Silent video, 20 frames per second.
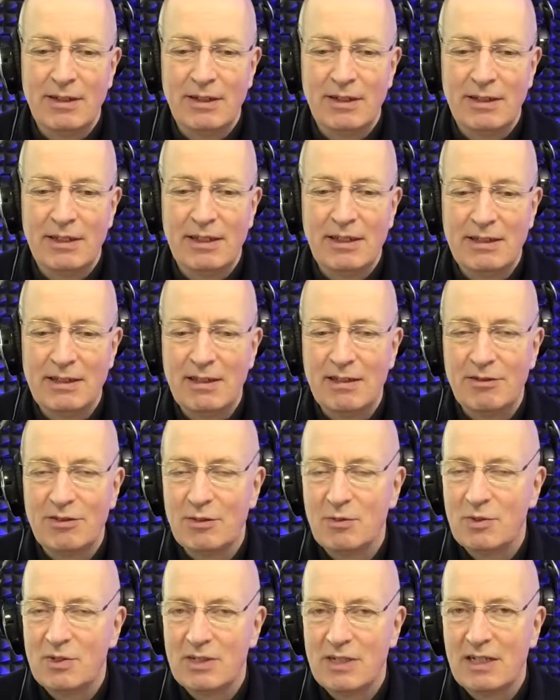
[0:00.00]
in and of
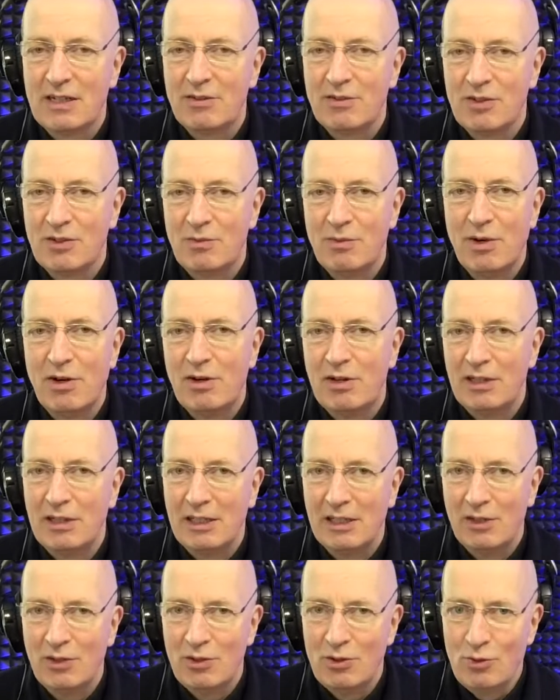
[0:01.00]
themselves are morally
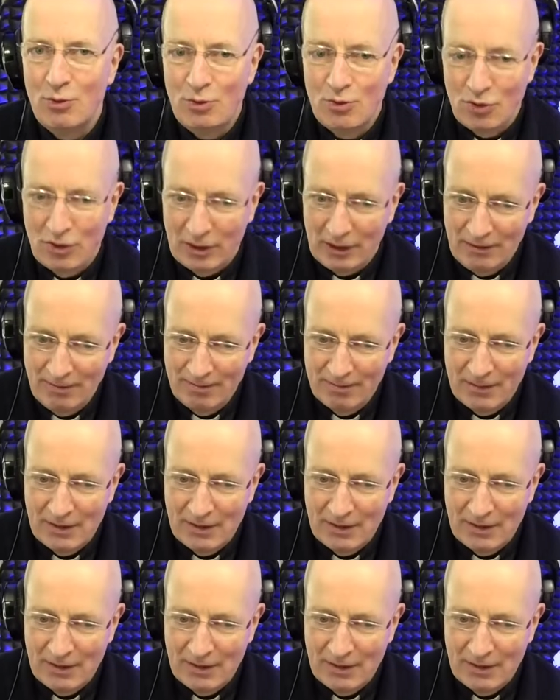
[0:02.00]
neutral.